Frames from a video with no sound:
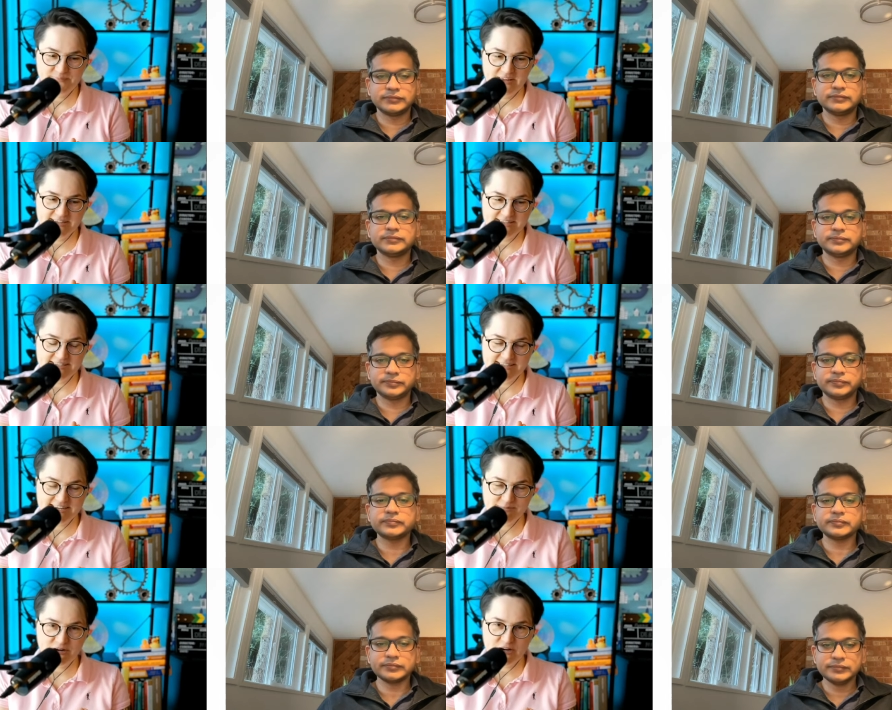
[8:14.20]
Speaker 1: as
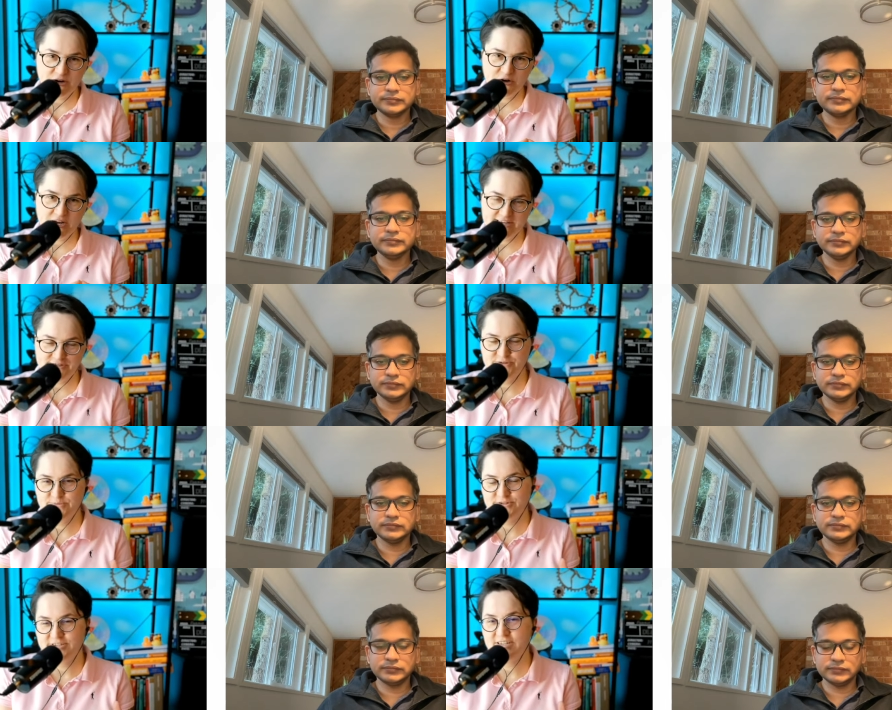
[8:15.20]
some
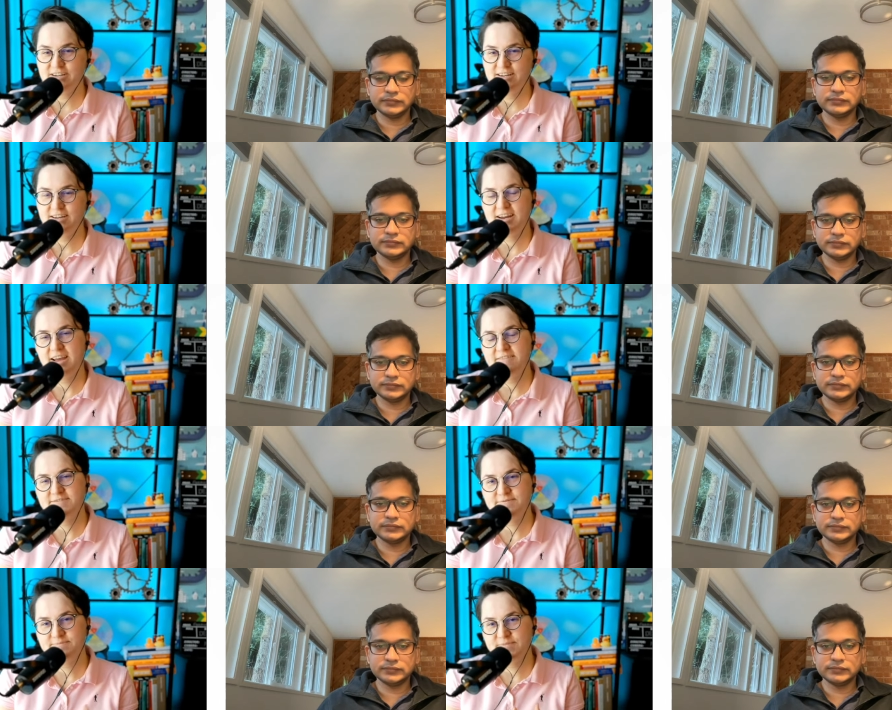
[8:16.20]
customers uh, have
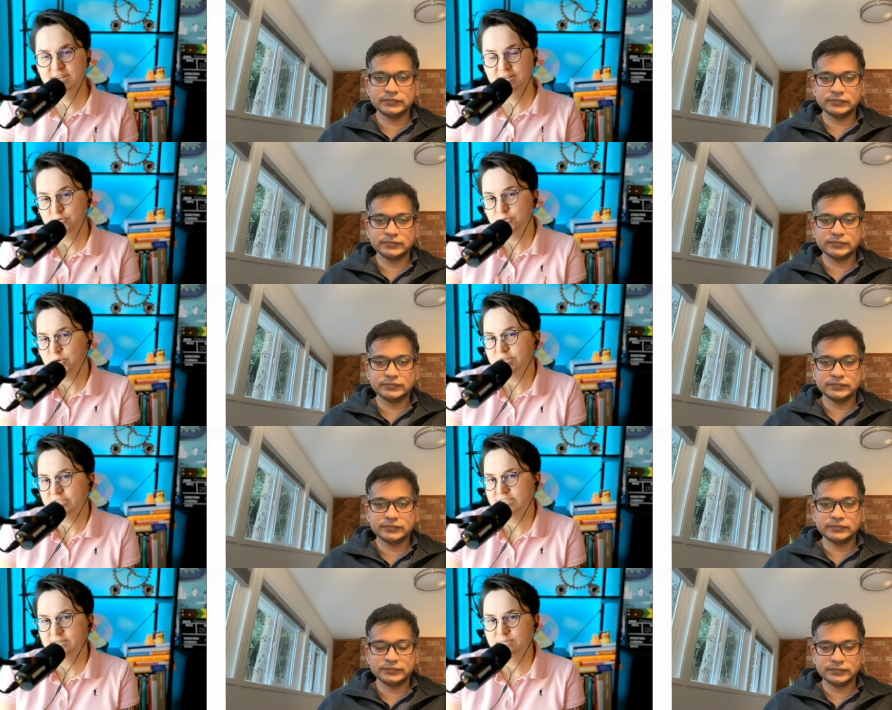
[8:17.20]
the, the
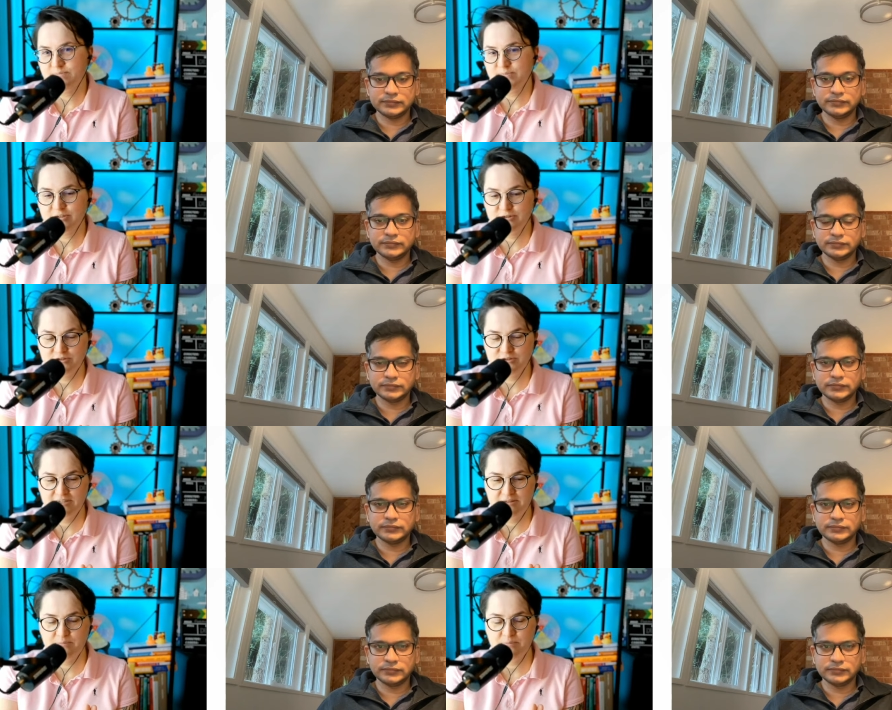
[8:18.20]
worry that because they